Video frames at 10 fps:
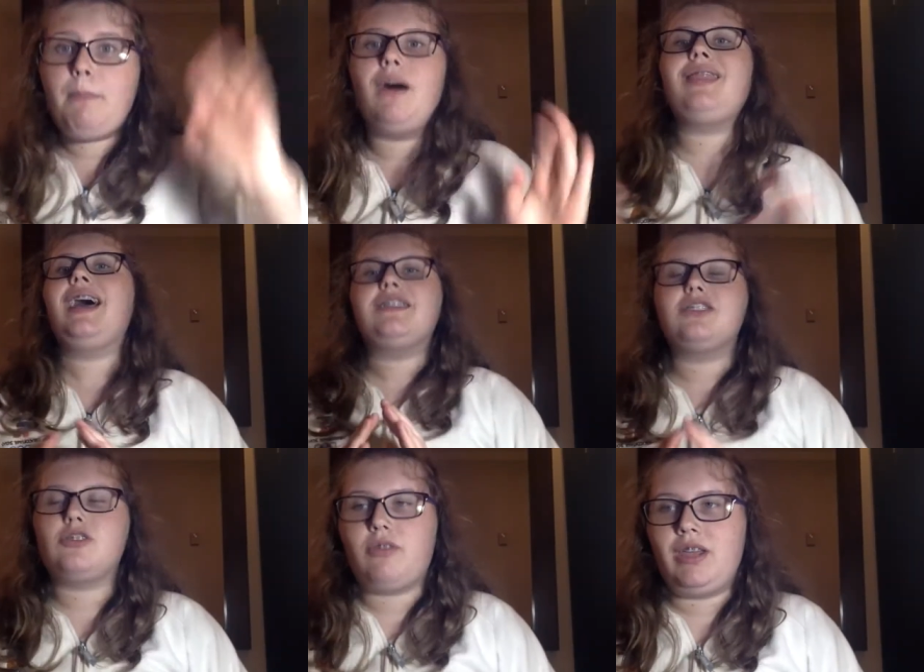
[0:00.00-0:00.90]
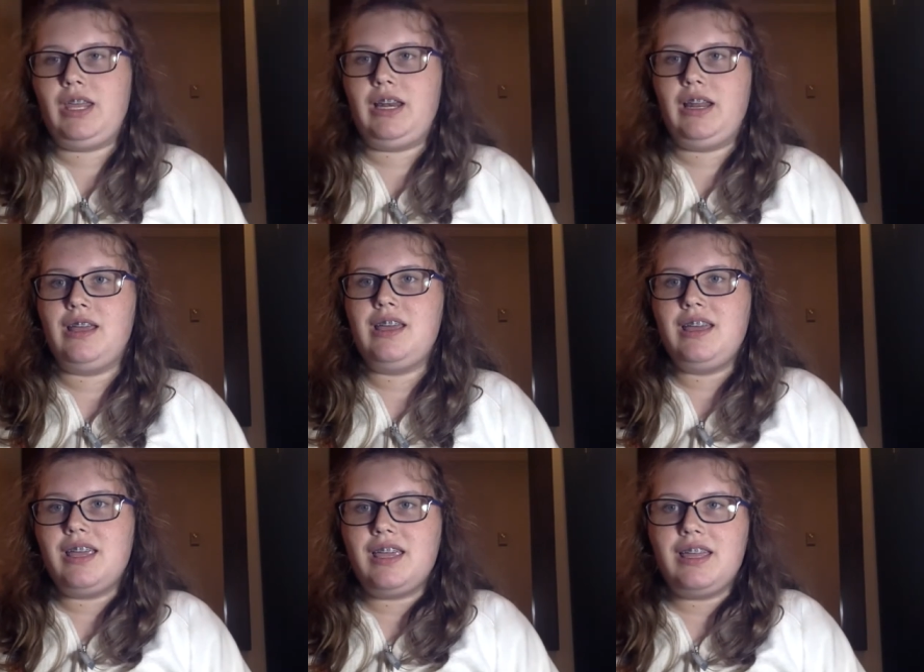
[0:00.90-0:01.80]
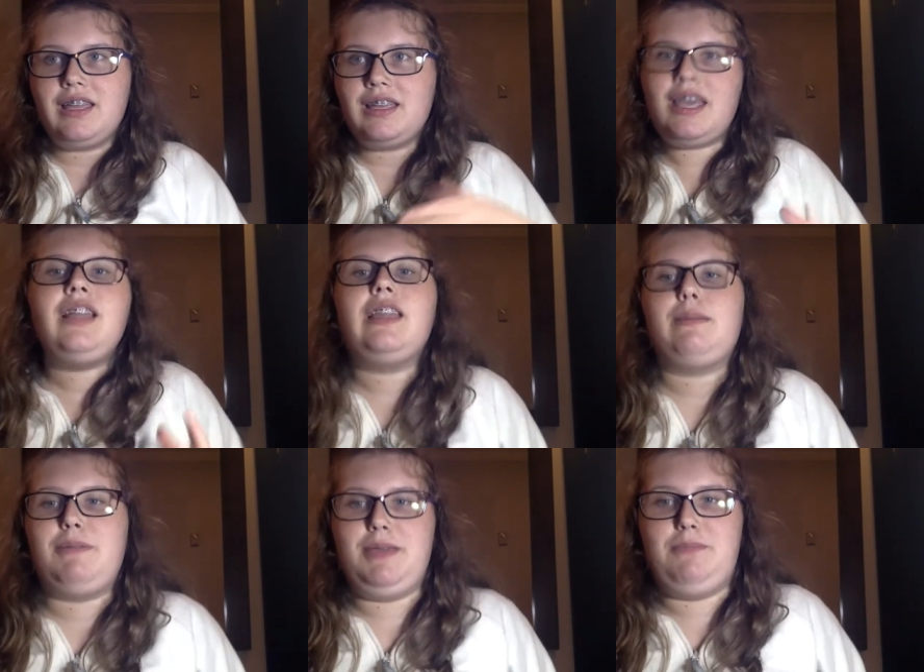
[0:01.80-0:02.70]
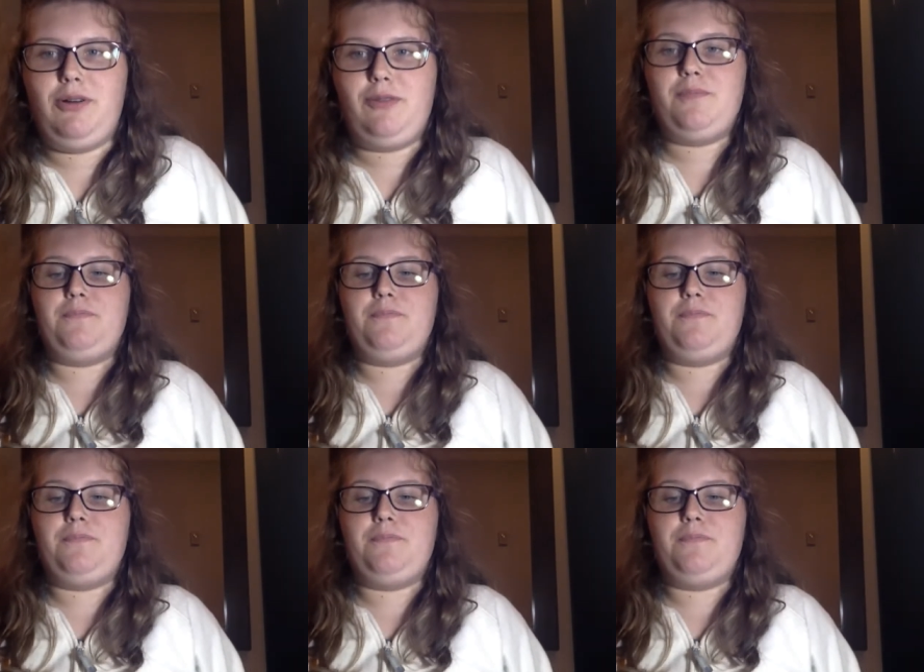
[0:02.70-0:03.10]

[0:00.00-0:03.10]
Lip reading: on that screen killing people.